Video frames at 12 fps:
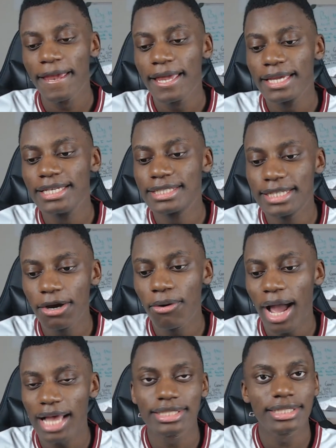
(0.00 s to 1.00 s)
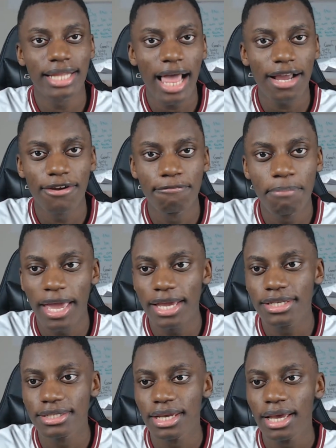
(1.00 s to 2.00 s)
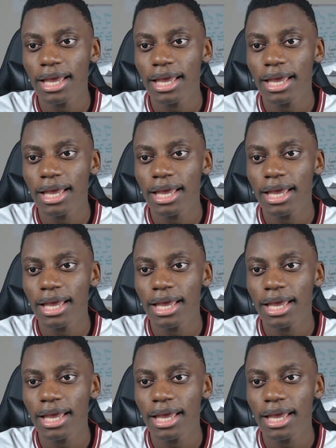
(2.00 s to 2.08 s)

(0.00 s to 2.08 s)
He still has his lack of pace,